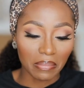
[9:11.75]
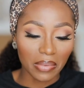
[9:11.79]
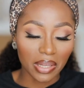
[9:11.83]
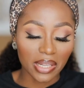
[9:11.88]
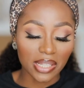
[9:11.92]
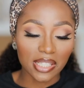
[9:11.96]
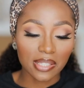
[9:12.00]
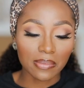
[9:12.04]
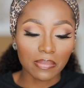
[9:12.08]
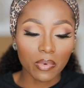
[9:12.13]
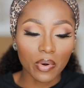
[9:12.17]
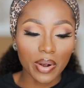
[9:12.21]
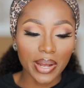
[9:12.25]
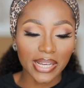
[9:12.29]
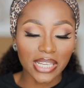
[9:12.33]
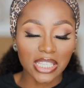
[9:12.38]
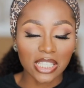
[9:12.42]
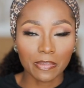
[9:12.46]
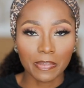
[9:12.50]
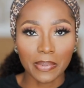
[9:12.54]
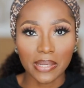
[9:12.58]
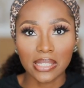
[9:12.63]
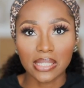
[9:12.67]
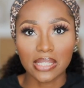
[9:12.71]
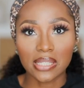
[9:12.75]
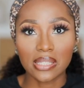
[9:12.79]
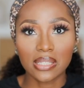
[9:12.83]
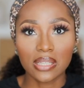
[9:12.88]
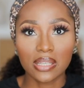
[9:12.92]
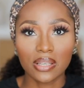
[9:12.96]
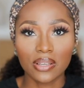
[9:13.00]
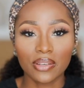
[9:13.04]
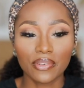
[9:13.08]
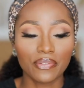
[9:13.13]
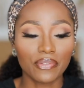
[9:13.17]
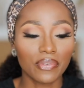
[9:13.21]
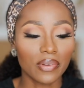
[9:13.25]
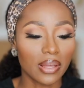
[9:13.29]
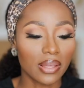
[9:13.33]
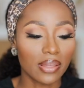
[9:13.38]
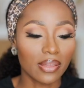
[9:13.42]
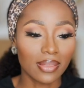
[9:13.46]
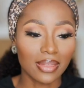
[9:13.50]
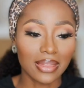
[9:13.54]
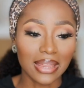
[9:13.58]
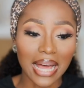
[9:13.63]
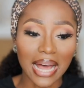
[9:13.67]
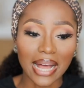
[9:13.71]
It's more expensive
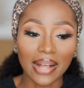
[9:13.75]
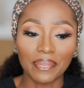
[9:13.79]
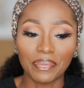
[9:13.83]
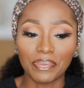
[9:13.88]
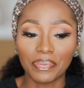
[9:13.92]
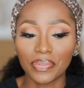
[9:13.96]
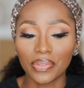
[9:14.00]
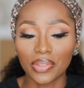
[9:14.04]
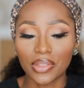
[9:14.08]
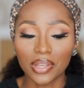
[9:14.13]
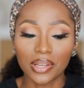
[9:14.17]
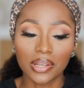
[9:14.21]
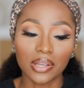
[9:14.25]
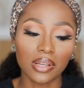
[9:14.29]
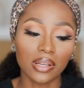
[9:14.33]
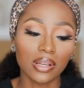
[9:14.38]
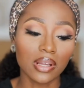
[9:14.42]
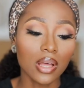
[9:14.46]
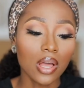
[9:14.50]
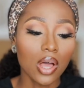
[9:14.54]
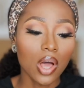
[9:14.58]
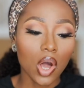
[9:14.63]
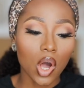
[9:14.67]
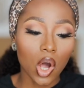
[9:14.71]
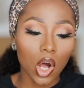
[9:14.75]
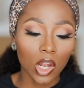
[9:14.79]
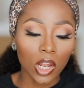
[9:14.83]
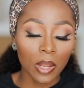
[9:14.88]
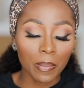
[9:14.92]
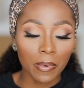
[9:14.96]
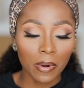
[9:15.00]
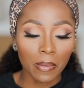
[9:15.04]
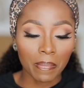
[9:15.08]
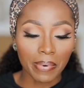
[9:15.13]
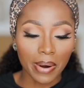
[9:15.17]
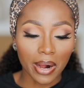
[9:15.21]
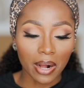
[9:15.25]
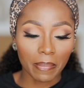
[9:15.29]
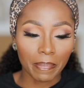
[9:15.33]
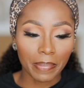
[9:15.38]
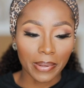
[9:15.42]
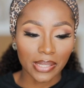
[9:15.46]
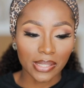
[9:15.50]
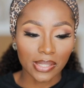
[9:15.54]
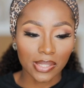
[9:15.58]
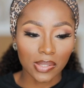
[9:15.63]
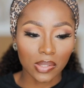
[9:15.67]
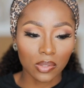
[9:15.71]
than the ColourPop brow
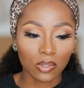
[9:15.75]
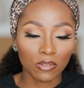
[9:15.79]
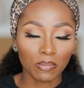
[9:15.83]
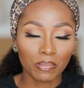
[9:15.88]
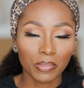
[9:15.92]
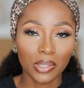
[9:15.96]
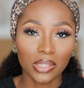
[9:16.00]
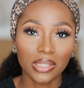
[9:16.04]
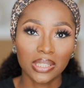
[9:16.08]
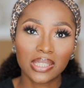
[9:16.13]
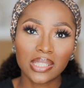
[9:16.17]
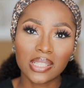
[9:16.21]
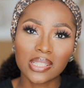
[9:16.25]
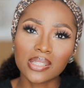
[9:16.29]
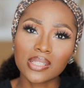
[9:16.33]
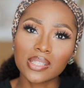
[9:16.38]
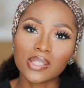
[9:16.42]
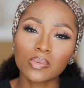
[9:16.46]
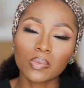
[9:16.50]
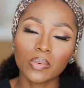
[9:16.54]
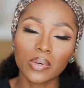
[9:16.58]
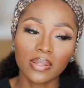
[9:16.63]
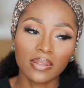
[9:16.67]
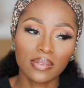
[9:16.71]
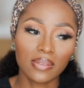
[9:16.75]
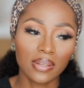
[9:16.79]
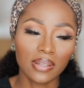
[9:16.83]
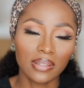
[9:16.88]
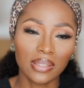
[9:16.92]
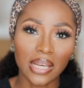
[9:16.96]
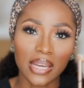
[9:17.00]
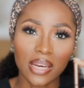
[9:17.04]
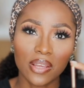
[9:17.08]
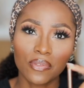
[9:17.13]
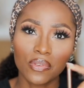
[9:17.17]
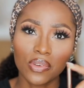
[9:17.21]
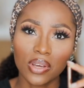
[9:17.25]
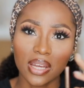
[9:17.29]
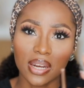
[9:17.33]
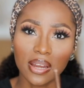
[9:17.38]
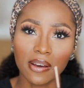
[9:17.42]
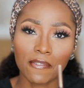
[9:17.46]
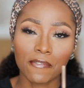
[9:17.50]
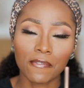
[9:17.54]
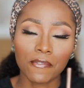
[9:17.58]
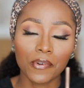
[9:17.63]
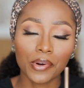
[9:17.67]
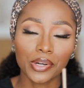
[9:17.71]
pencil, but this is one thing that if you can
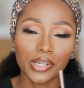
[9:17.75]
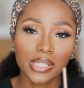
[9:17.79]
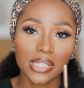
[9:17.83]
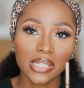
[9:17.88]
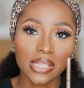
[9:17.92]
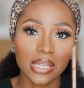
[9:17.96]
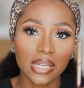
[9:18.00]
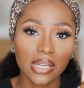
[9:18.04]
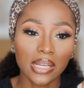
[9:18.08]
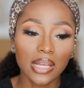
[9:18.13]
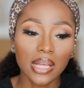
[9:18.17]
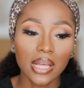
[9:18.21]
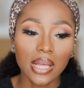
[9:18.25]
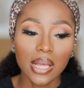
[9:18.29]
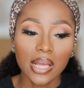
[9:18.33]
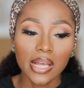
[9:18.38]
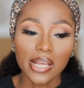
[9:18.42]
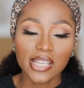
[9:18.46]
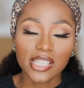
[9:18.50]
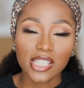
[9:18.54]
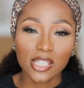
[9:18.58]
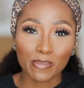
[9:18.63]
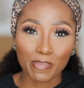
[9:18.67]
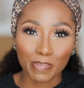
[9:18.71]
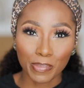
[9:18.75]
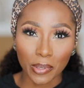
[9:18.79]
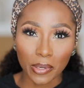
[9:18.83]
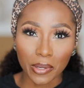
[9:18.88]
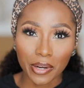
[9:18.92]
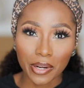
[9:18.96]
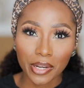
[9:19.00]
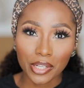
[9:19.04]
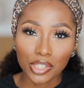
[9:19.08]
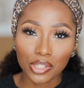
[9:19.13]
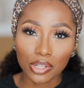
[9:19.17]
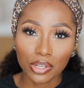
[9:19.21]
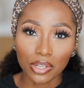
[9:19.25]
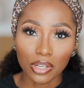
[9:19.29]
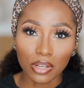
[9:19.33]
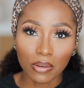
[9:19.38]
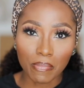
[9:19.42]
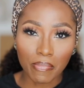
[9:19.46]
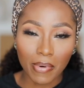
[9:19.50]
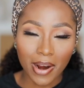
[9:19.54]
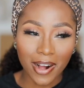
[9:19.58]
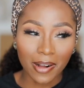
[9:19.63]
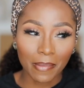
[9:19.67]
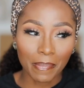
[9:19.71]
afford to splurge on a
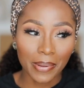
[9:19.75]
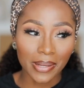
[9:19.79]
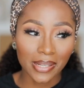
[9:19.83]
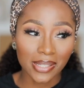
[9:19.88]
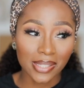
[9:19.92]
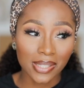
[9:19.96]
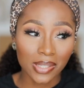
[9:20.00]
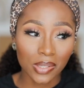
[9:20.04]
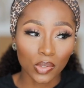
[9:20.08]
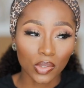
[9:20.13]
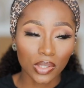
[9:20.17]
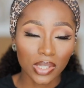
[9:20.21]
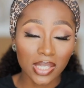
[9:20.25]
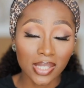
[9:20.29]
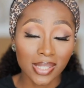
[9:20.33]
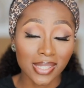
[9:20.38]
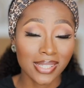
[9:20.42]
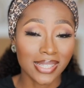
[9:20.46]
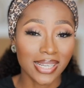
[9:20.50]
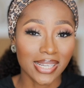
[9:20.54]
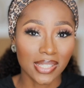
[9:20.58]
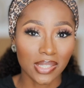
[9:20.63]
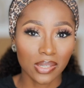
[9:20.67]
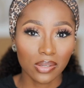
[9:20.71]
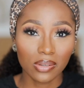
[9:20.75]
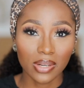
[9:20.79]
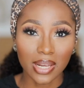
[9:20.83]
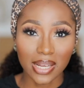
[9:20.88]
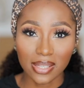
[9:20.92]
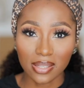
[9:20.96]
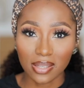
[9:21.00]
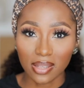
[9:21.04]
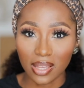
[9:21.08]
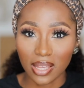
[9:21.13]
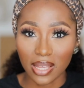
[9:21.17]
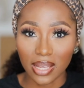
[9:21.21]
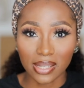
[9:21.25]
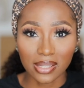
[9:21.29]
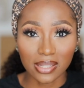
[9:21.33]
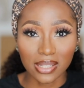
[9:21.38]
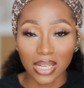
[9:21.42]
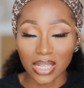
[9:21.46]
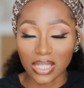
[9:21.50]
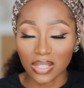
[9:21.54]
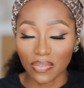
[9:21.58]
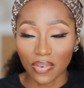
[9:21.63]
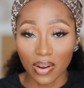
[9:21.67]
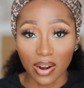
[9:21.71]
brow pencil, this is as good as it gets
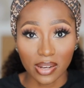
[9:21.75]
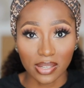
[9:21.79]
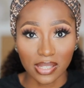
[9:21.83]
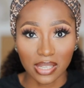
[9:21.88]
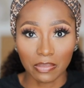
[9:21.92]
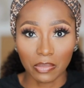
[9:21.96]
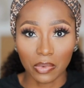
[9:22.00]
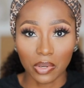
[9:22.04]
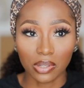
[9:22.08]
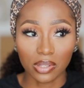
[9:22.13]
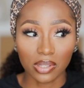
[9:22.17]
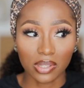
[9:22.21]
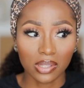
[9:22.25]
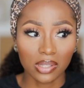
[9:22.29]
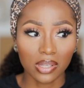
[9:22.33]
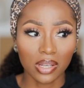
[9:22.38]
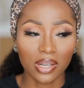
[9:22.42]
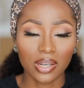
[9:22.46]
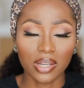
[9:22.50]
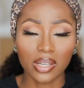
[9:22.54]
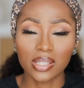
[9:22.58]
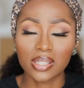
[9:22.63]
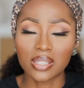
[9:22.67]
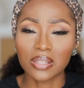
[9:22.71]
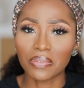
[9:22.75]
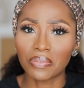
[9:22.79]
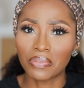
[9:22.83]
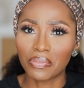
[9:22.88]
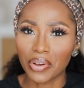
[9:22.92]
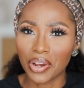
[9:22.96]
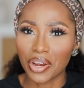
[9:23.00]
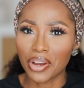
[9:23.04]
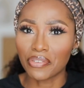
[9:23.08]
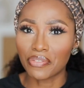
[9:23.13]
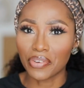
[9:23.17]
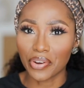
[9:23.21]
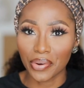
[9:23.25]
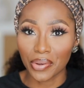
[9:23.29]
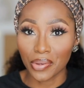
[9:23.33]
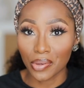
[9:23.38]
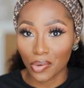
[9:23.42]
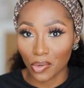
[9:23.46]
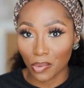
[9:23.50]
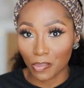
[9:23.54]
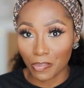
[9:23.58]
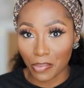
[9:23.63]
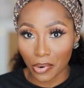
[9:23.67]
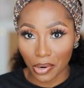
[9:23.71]
as far as I'm concerned. It's a very, very
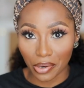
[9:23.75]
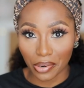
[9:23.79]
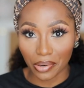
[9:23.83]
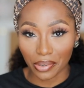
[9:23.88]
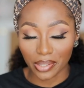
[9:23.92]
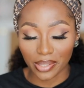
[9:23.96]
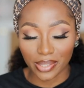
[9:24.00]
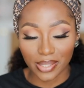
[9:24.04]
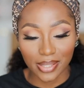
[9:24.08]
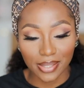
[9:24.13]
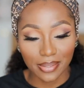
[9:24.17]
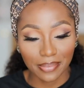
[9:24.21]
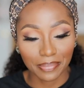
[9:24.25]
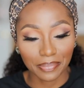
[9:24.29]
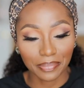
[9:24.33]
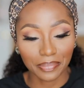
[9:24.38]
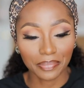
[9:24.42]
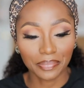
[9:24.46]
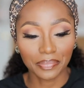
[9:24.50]
good product.